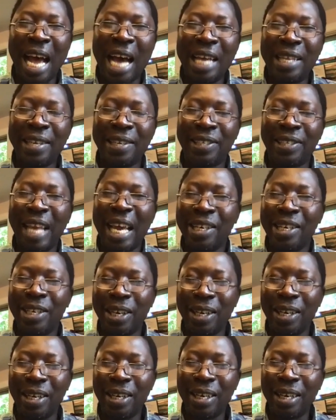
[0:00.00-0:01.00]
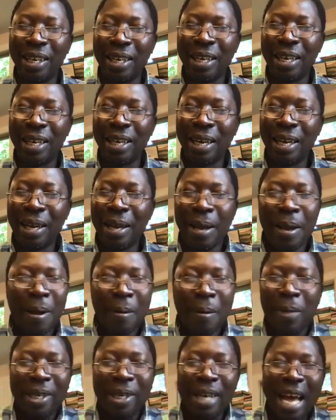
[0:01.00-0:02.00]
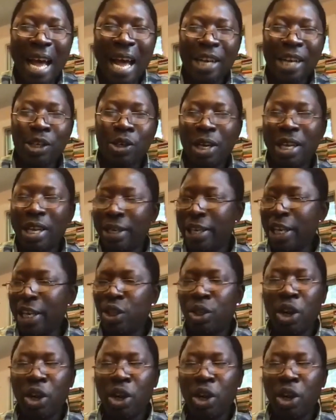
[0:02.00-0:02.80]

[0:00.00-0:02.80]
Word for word: as the center. But actually, these